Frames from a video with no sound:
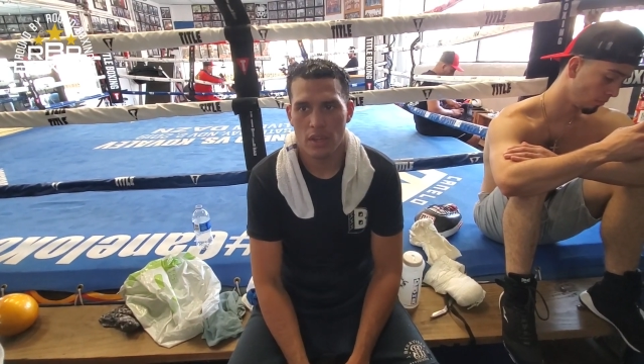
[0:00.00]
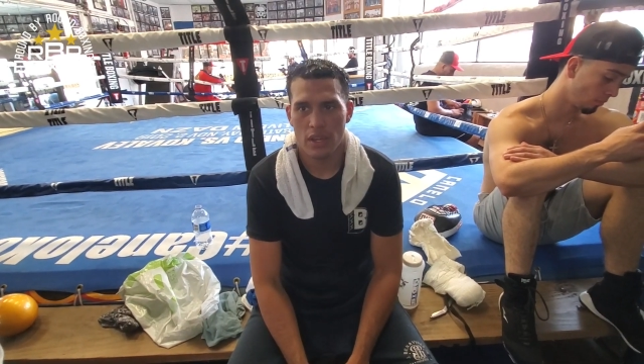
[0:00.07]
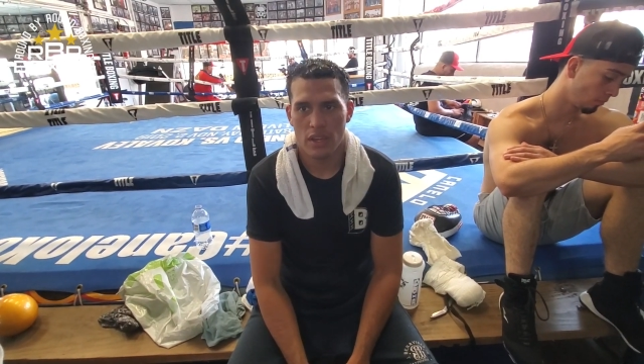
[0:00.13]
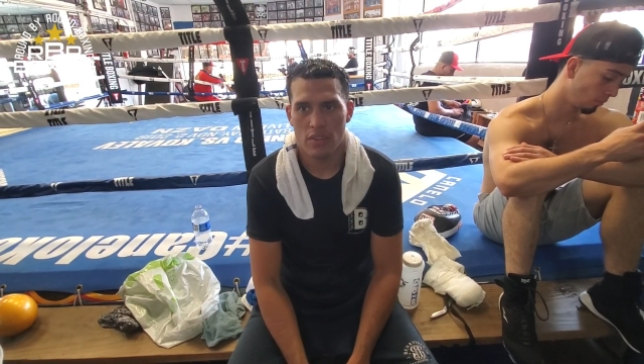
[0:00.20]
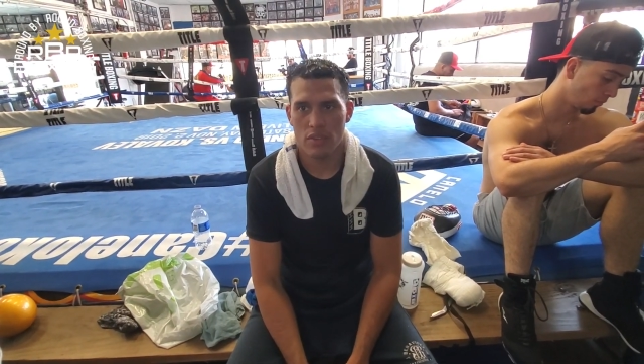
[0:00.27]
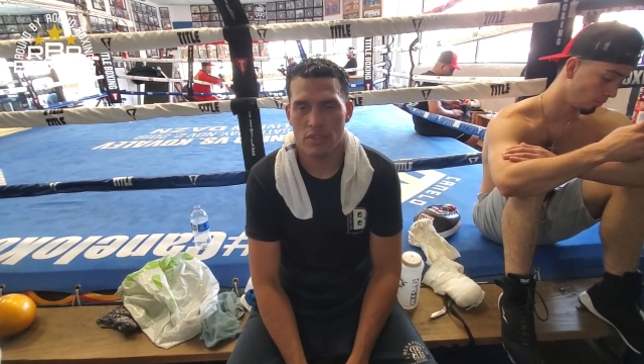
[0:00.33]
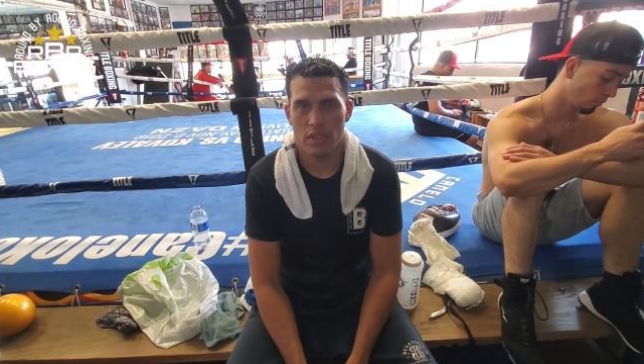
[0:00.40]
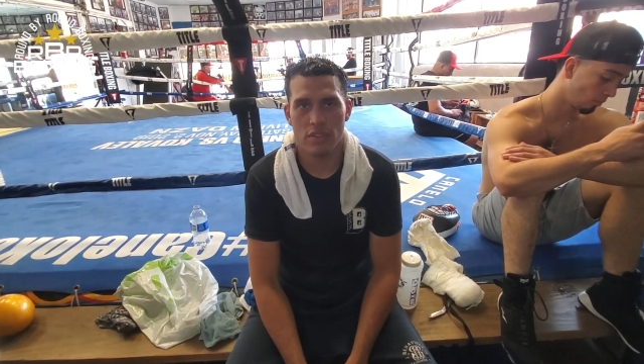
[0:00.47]

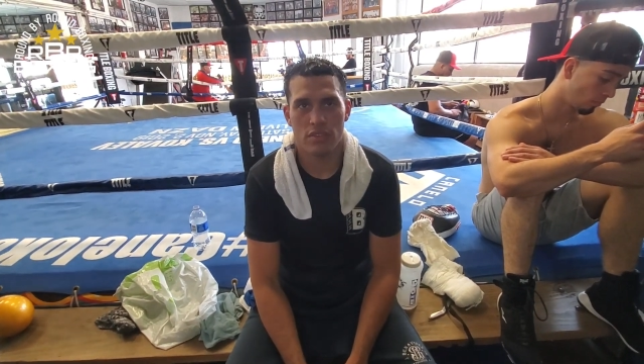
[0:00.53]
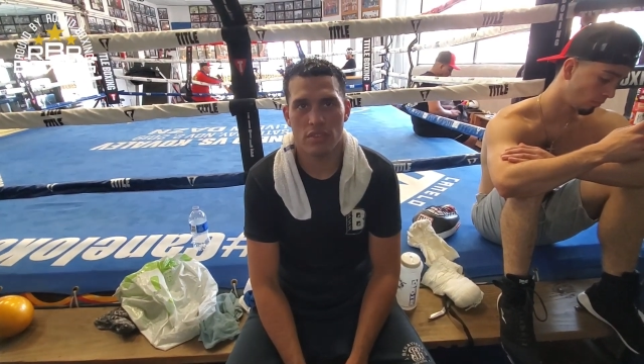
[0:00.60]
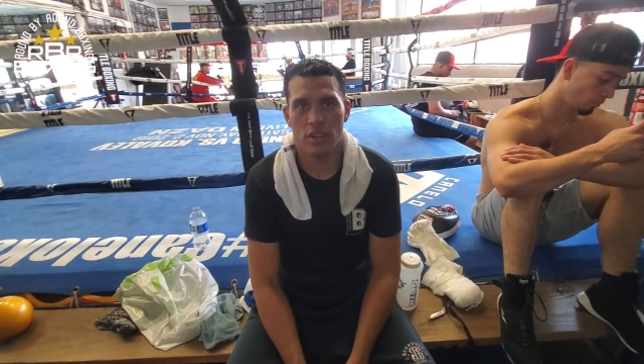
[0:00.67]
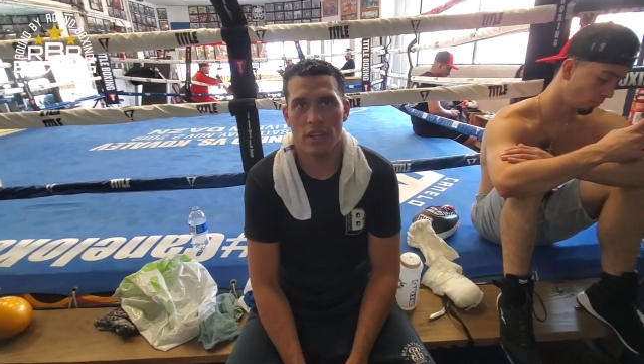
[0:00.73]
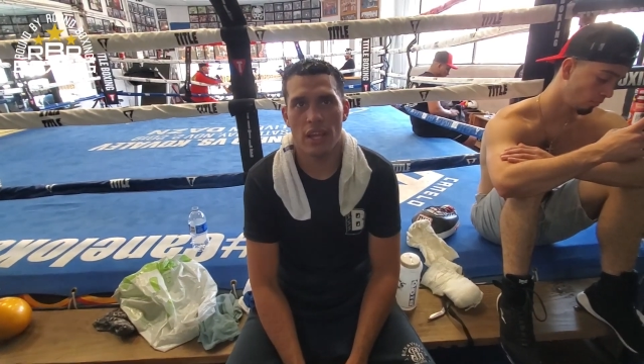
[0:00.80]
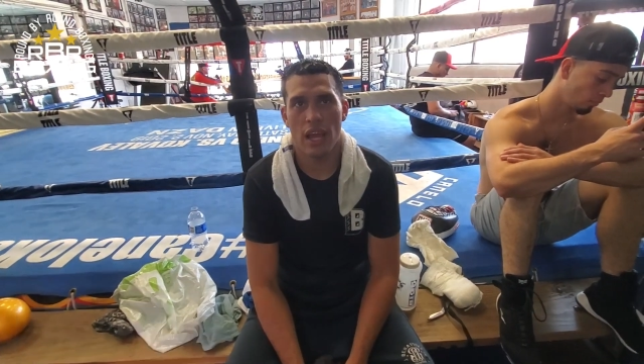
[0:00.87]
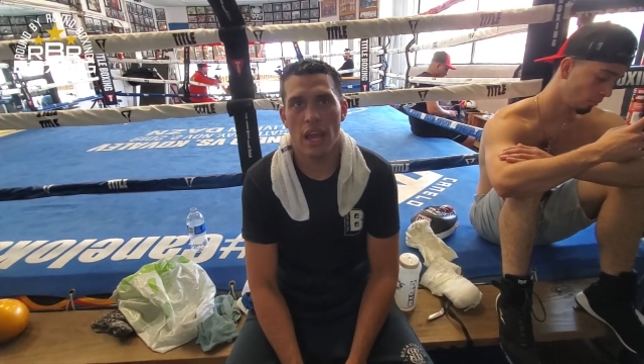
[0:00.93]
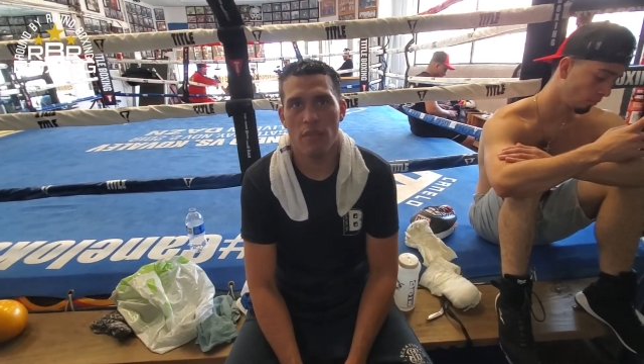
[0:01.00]
it's
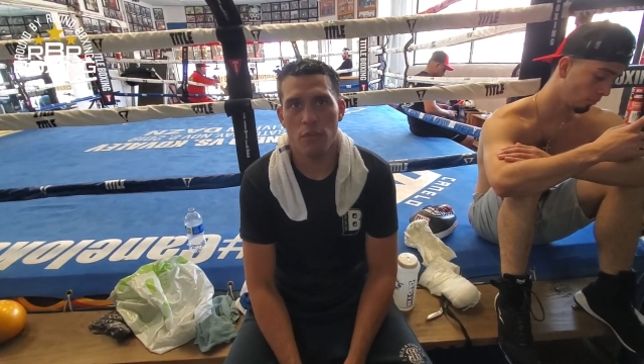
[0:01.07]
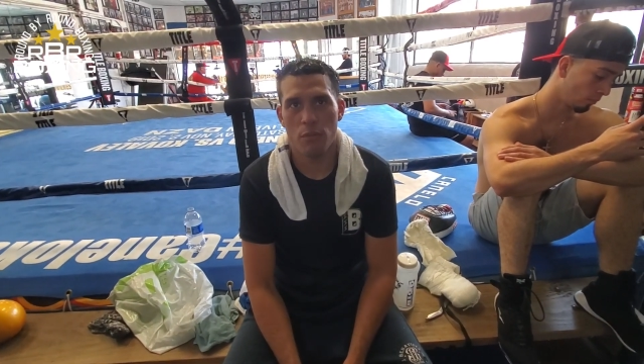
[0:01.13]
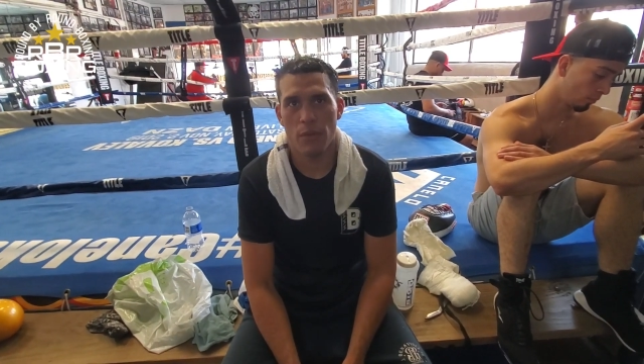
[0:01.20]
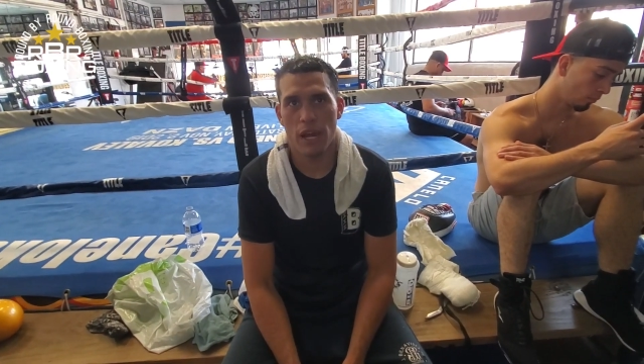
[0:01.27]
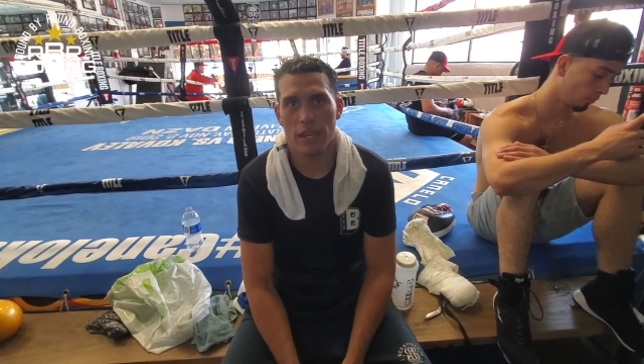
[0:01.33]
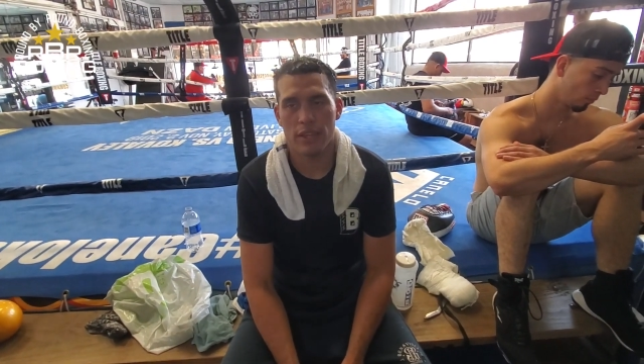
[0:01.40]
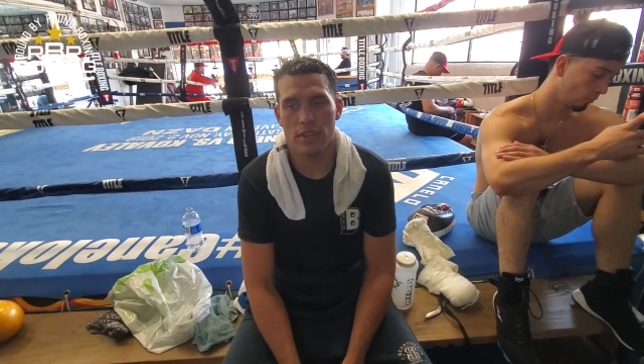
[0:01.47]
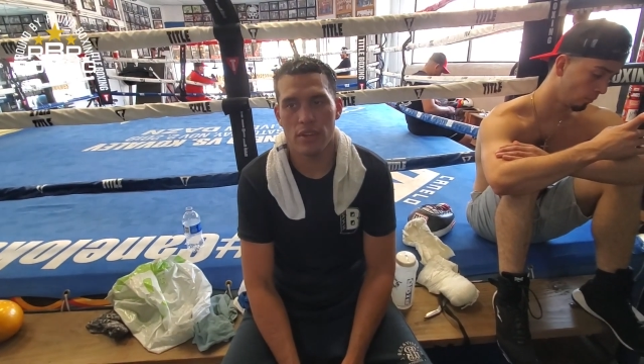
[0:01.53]
good to have him
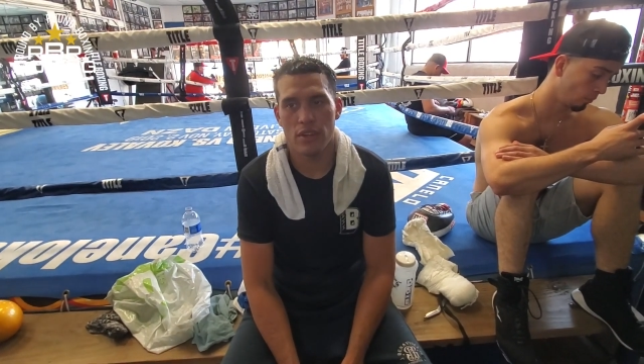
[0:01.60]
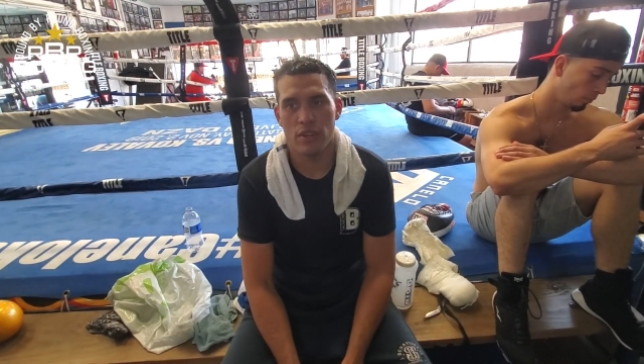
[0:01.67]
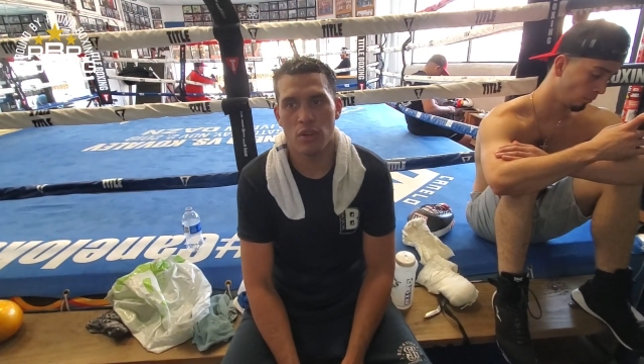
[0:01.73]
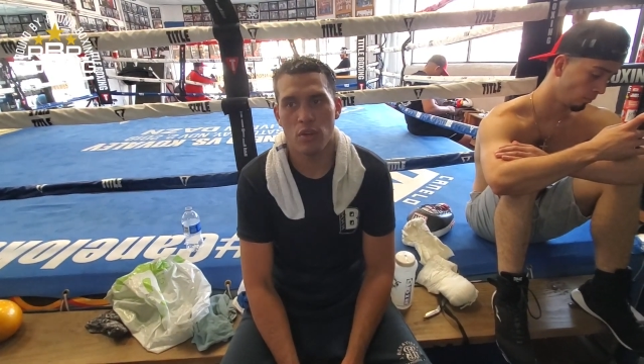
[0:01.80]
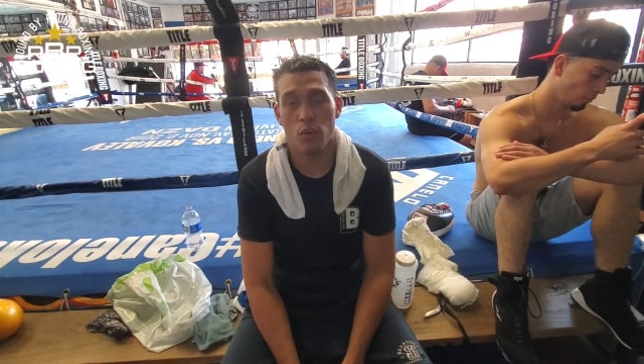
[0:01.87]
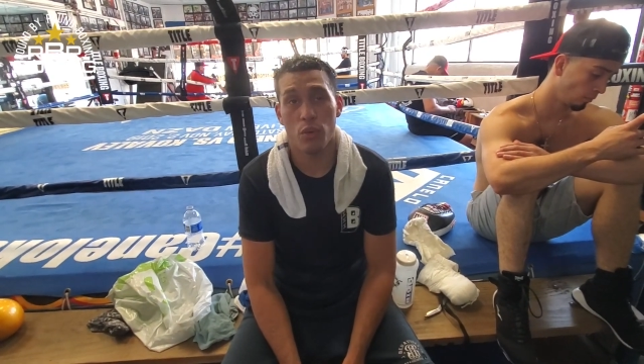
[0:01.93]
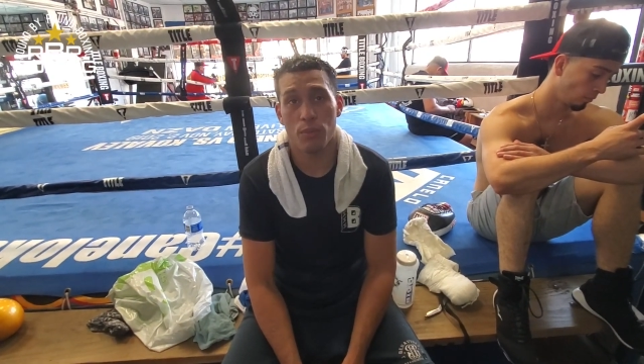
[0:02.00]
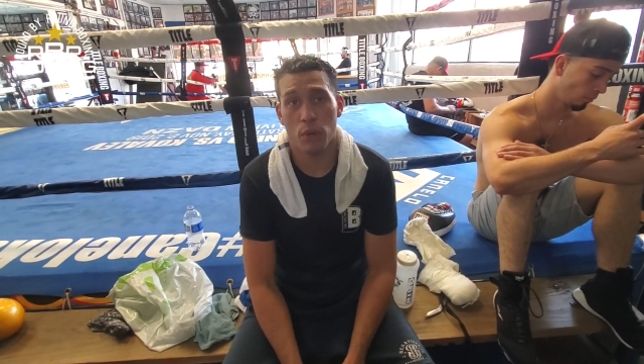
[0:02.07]
back here. You
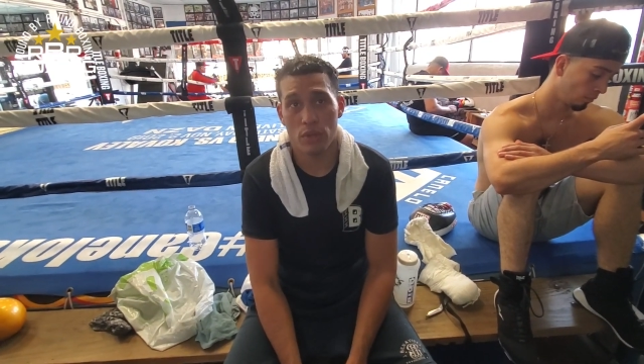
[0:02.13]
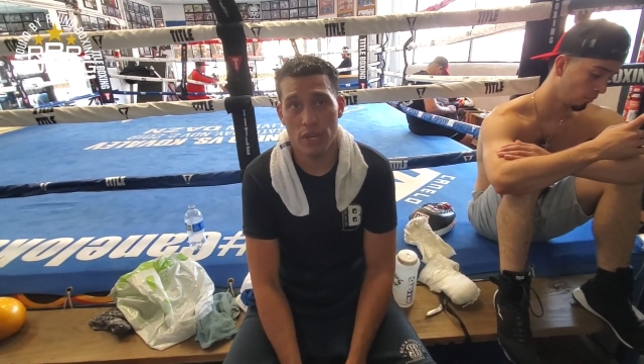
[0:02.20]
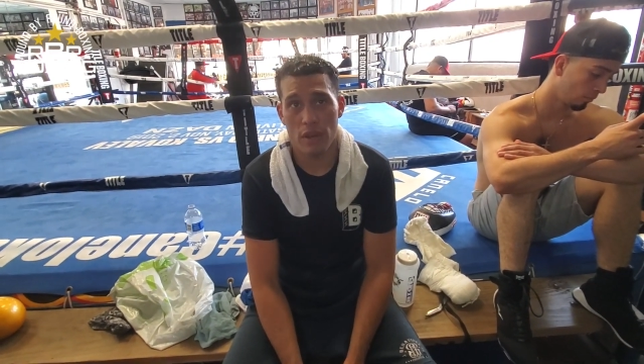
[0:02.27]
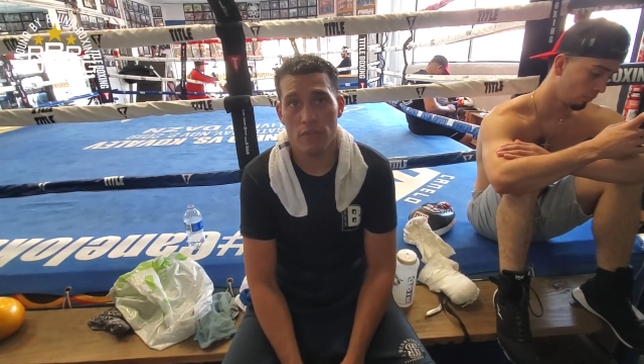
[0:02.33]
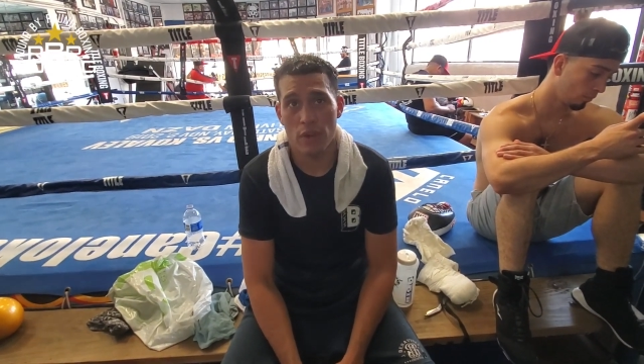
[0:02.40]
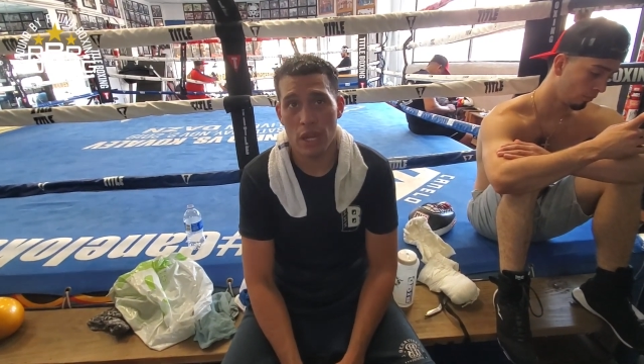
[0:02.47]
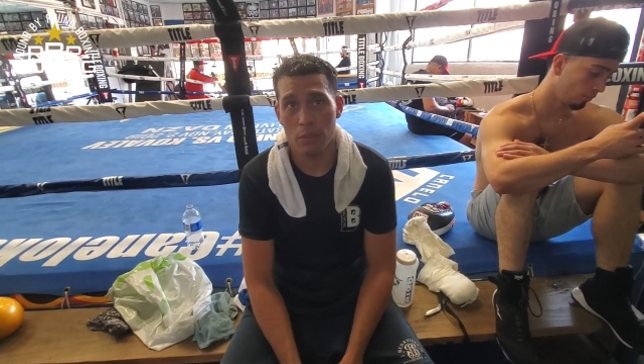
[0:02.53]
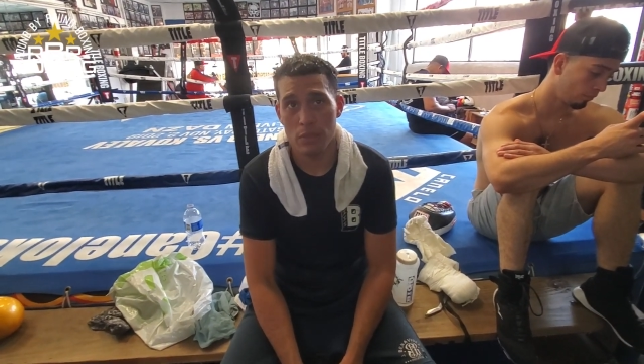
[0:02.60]
know, we both
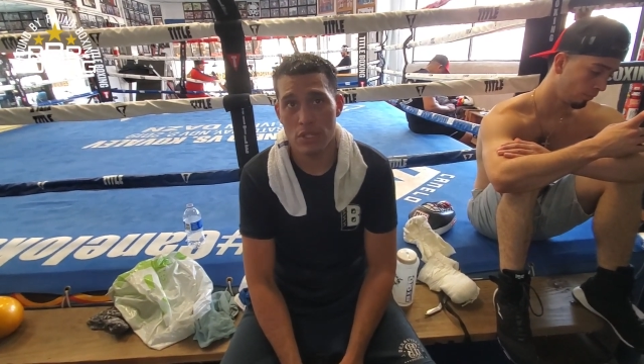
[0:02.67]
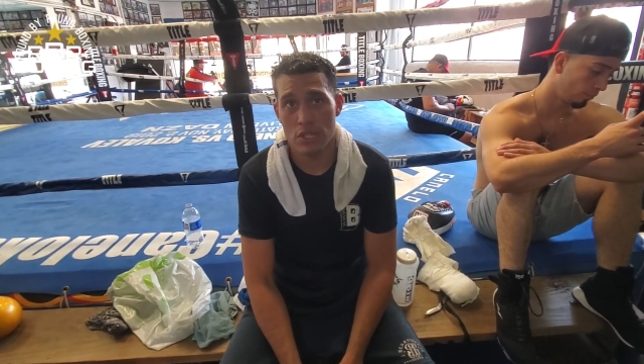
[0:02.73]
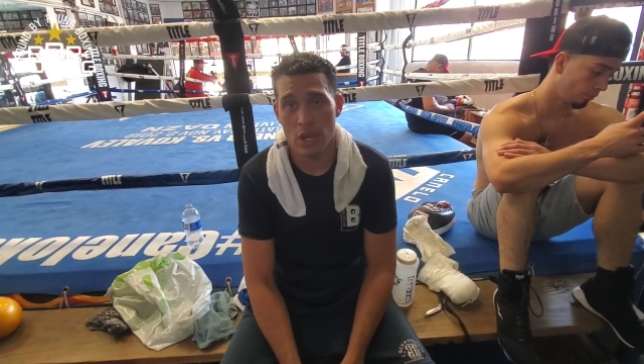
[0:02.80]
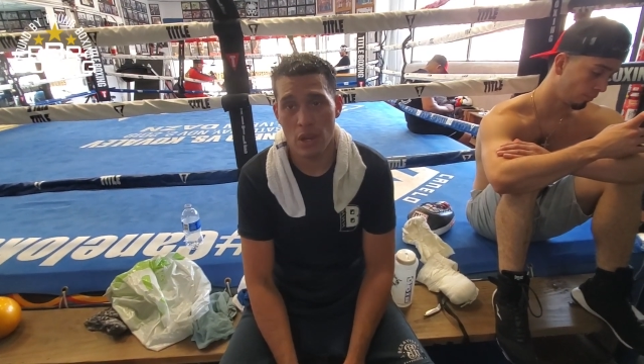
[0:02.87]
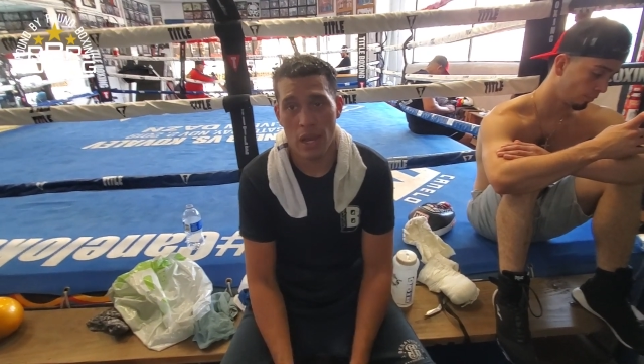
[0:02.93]
have families now.